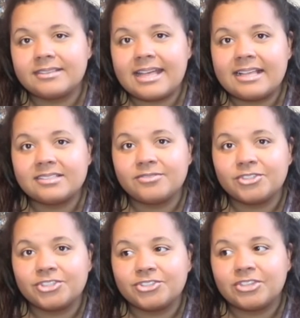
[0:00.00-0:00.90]
that
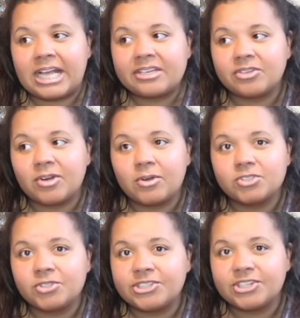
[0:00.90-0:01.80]
for like your
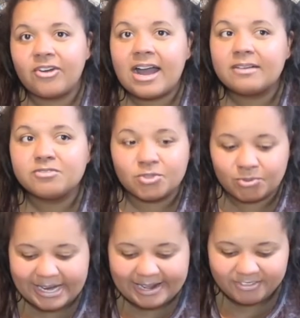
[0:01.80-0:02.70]
altar or your crafts or
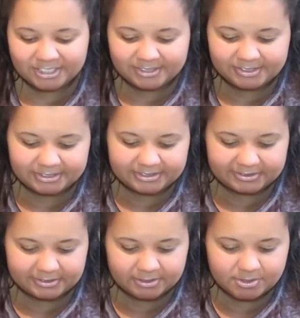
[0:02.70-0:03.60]
whatever. I think
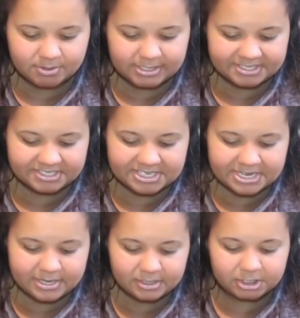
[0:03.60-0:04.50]
that's a cool
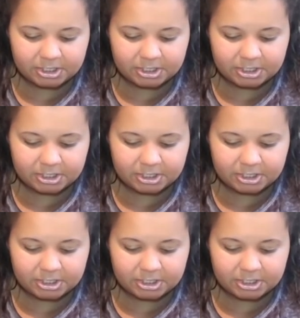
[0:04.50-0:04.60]
idea.